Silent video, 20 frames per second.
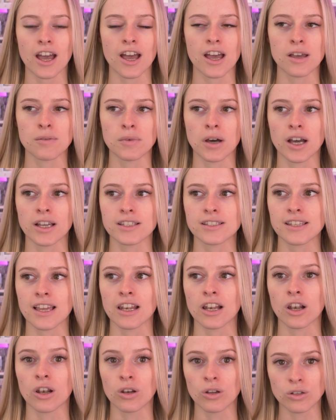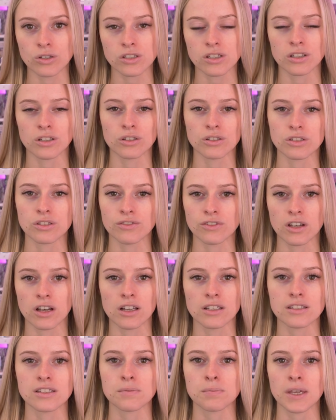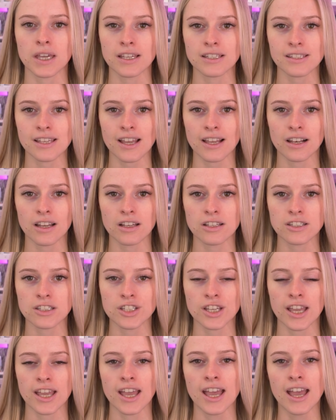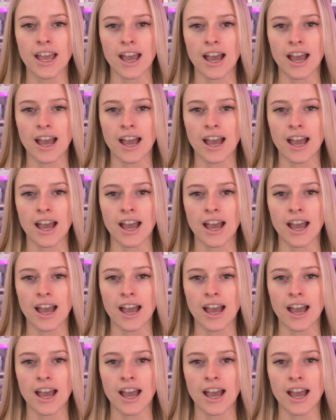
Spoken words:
I sent lots and lots of cards to PSA last year,